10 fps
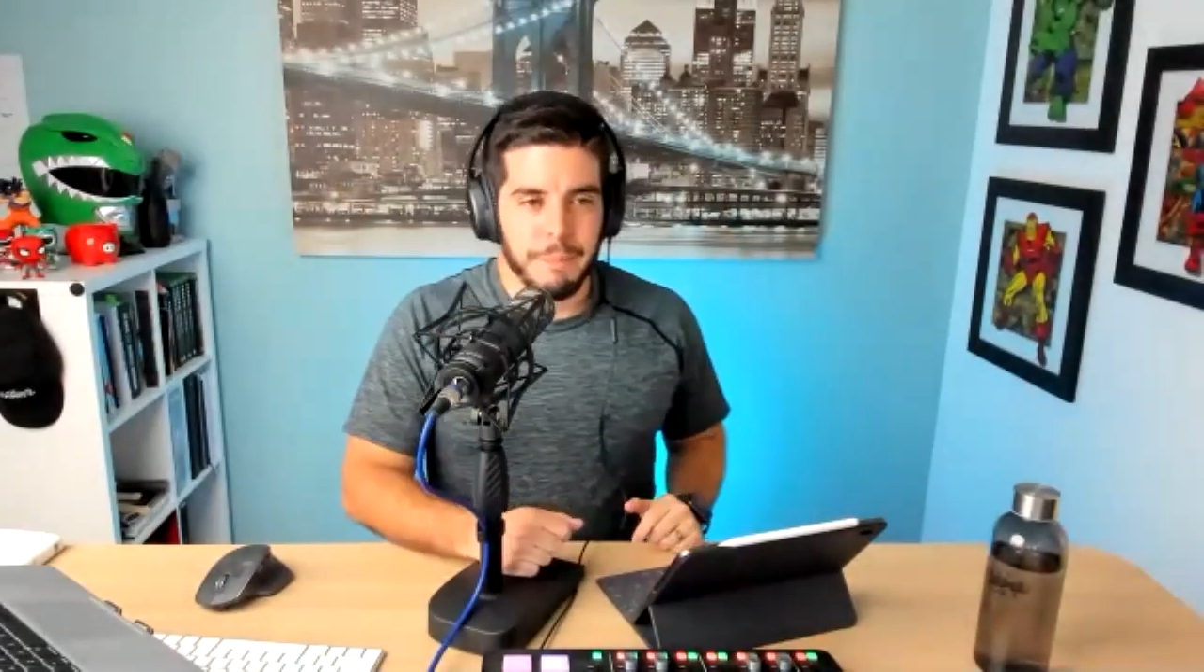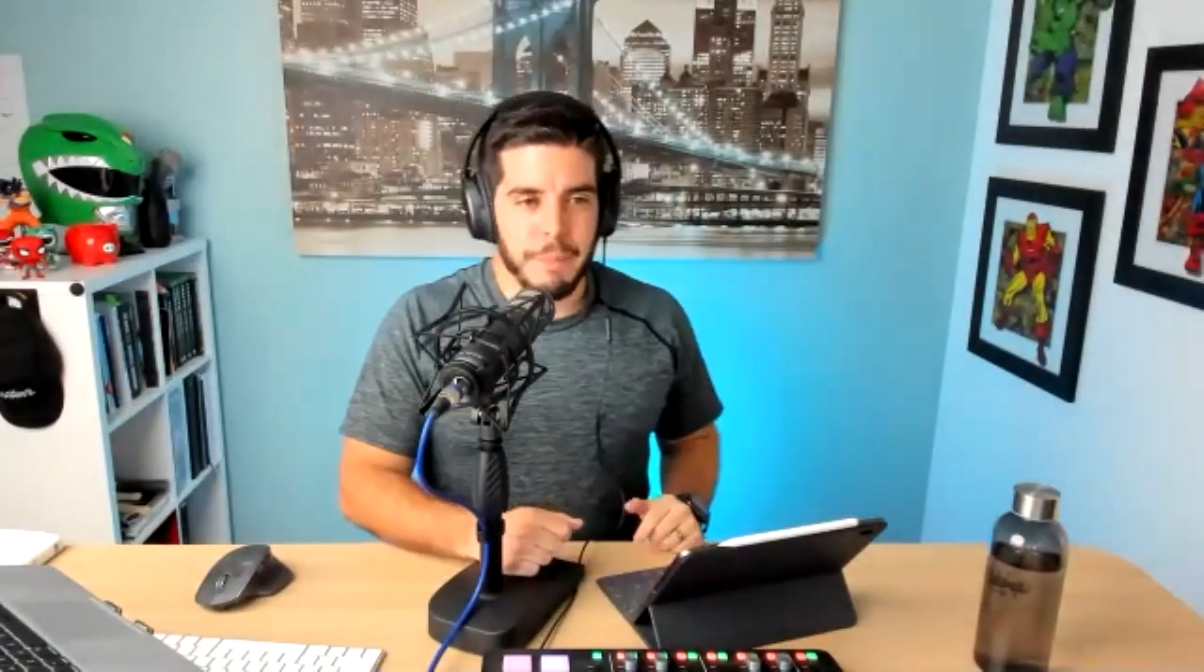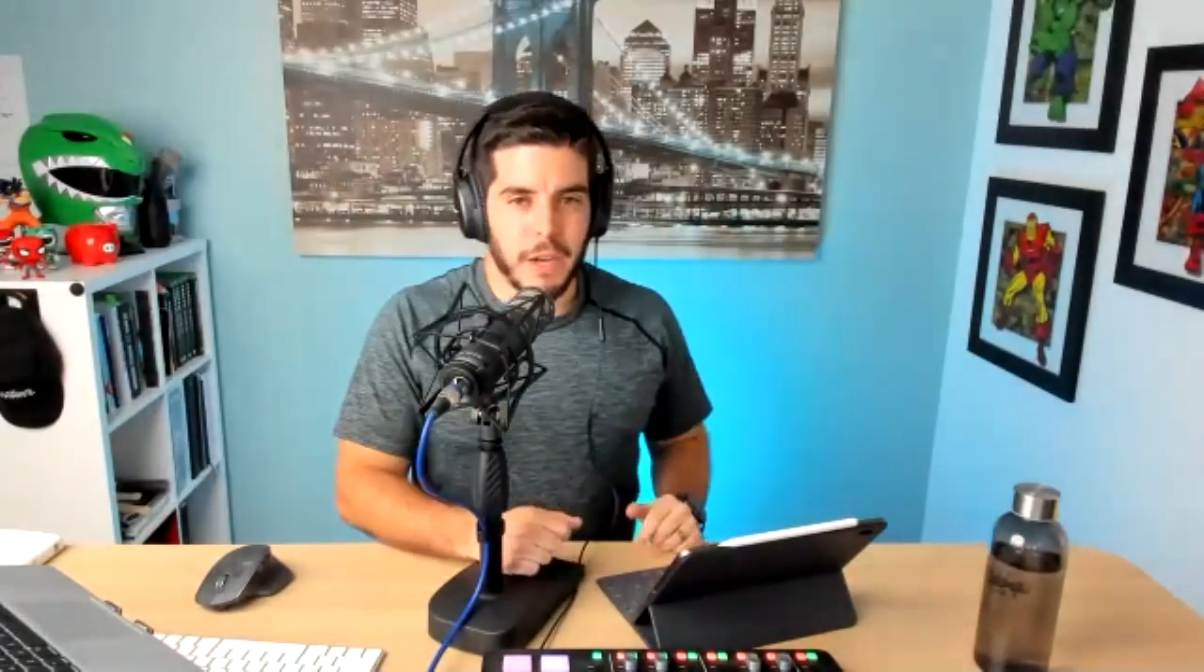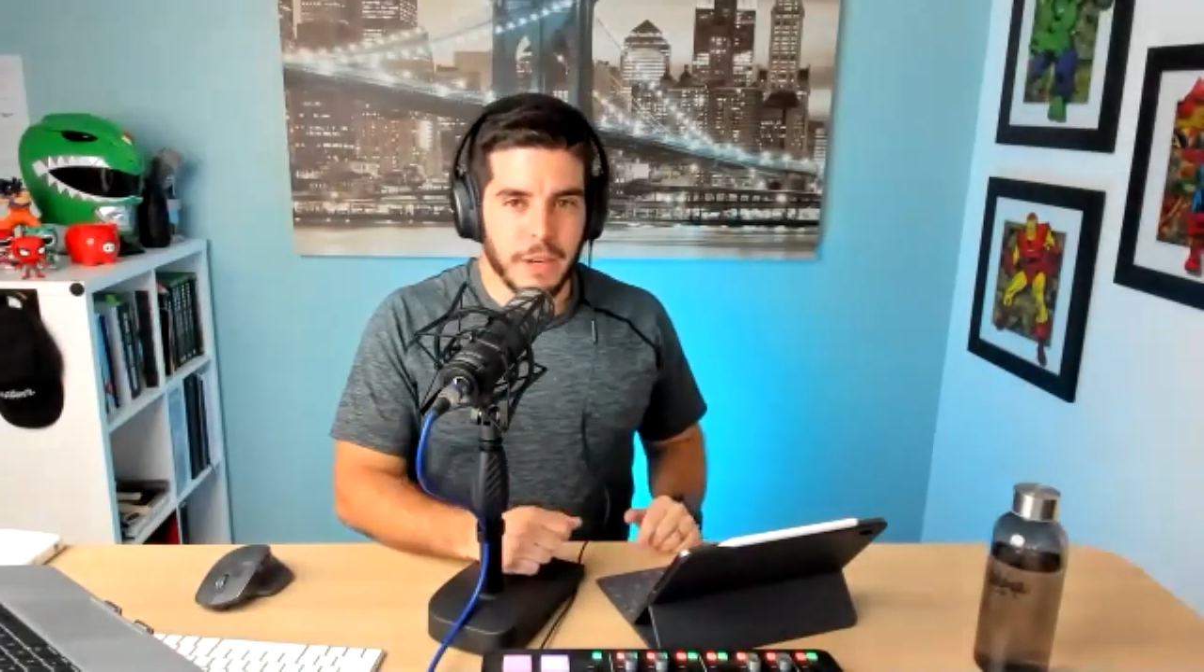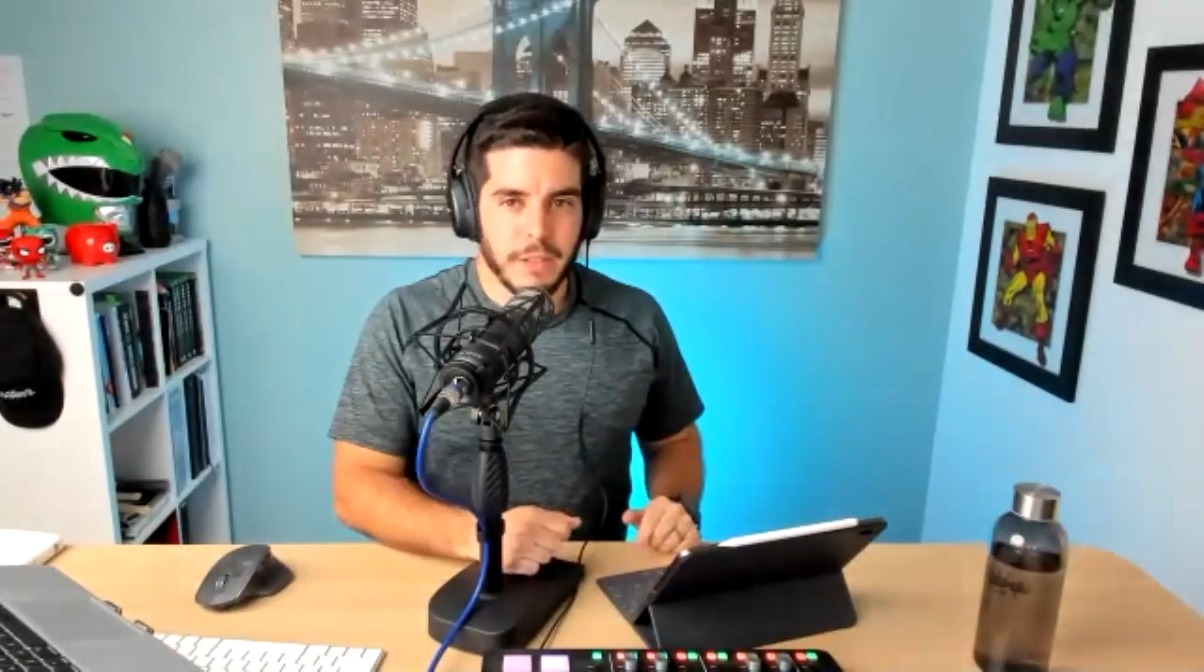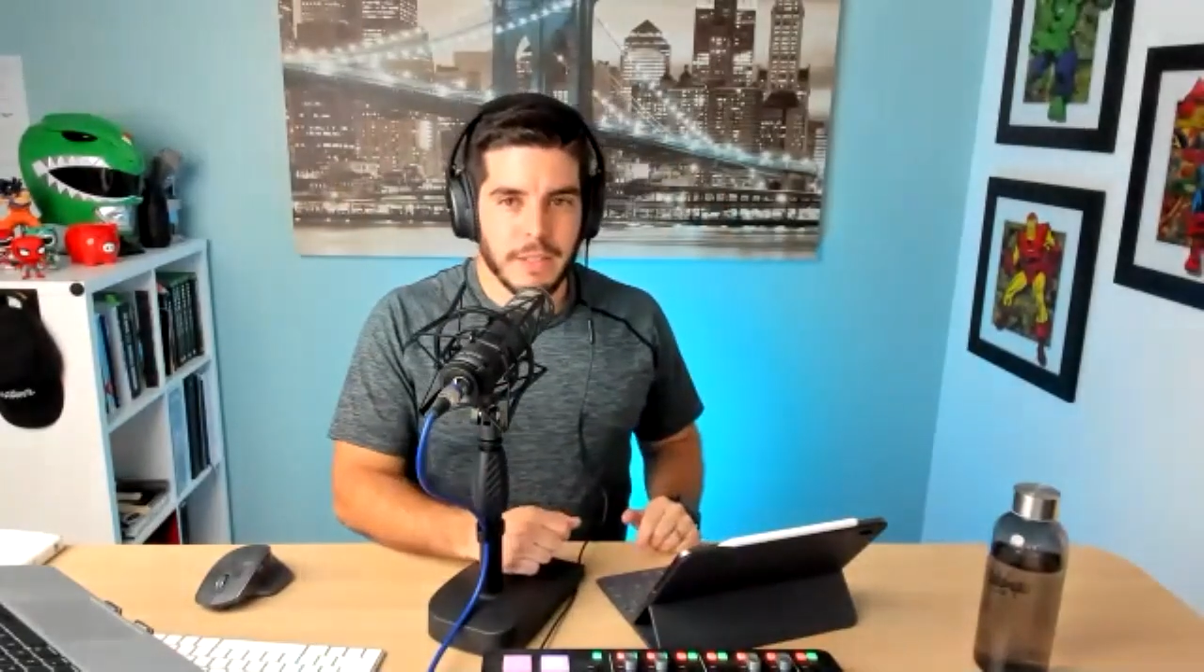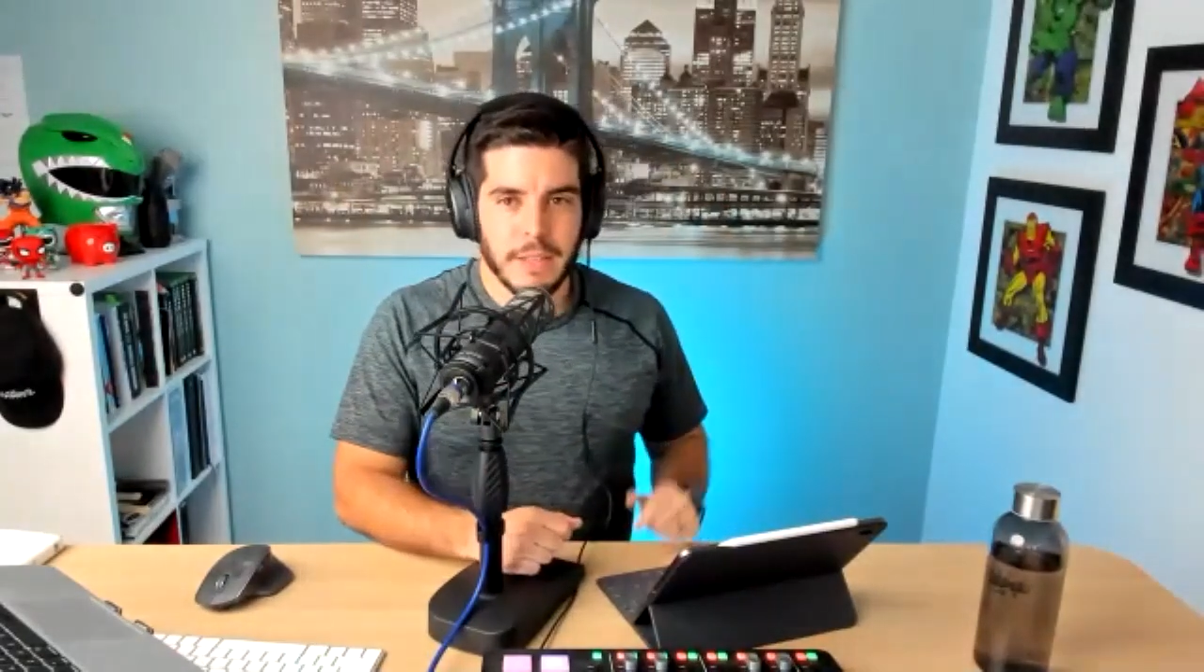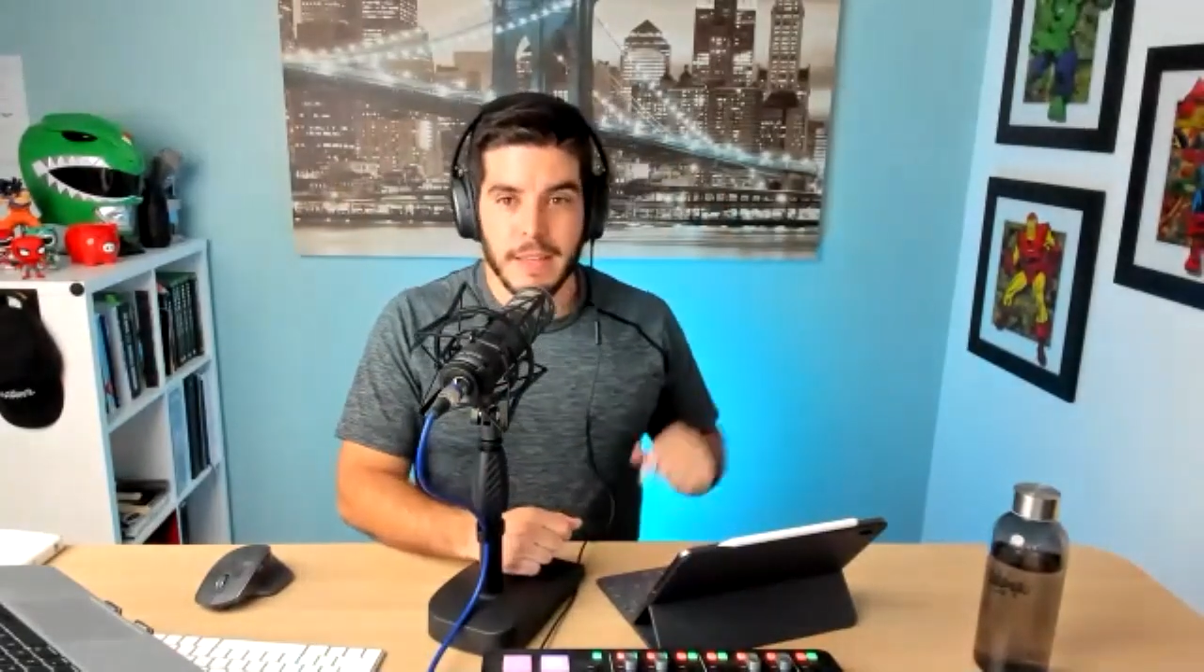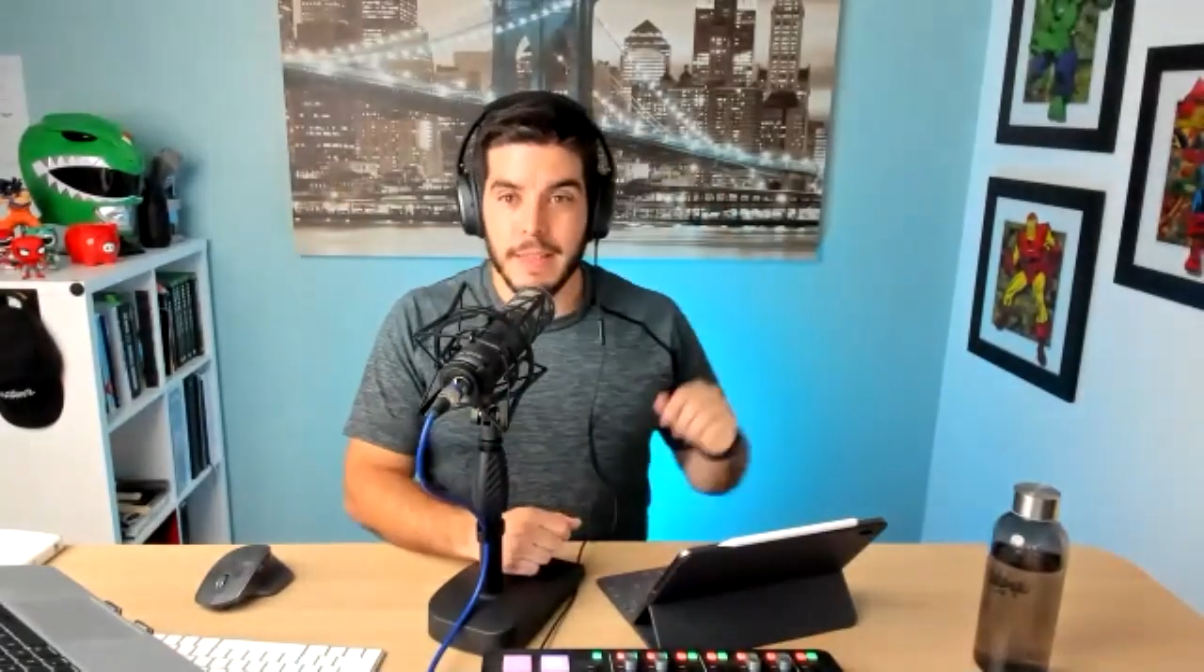Because